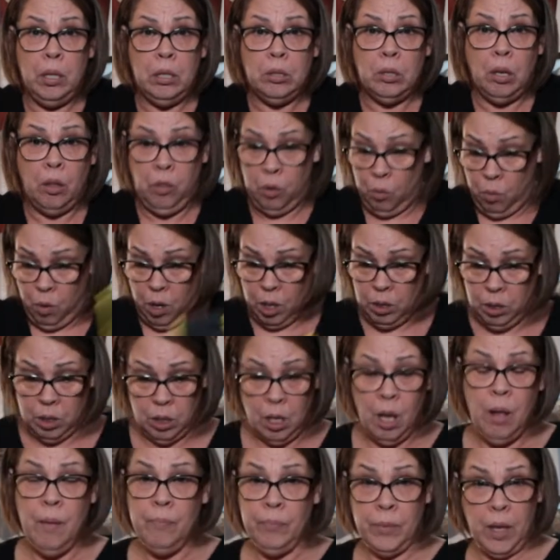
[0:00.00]
these other ones,
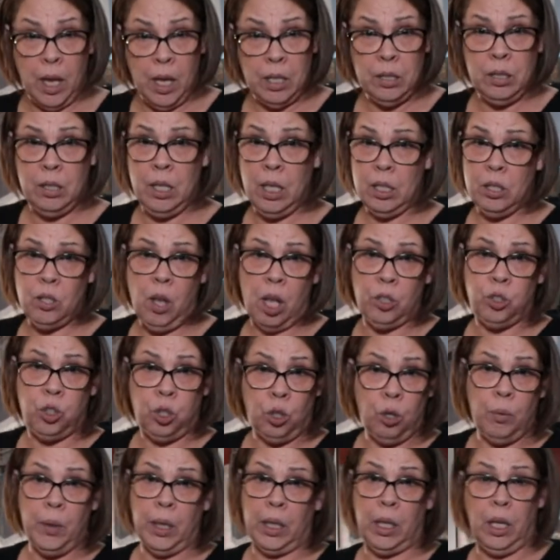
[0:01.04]
is this
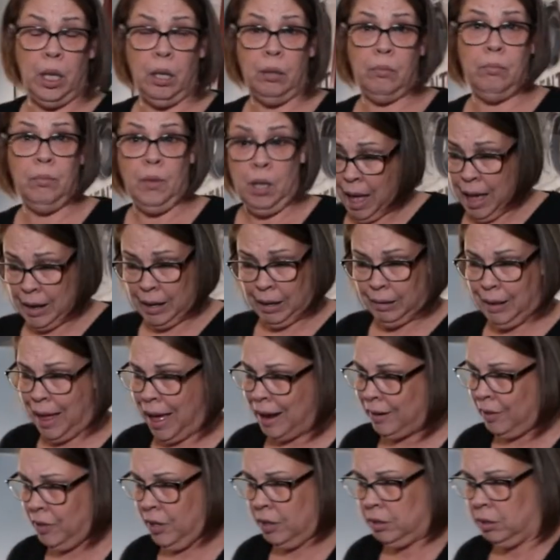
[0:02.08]
Altura kit. And a
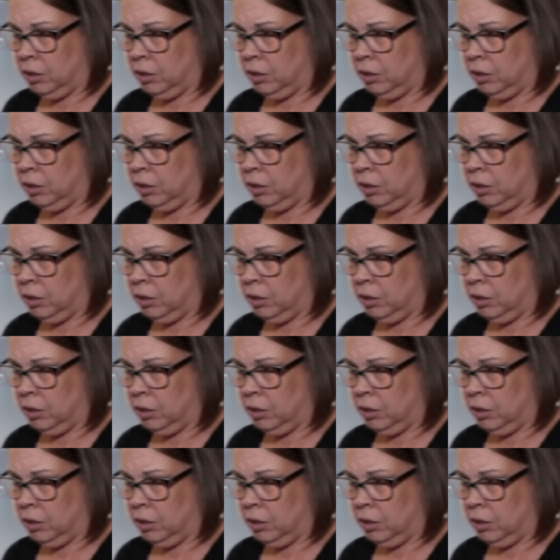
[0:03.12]
lot of this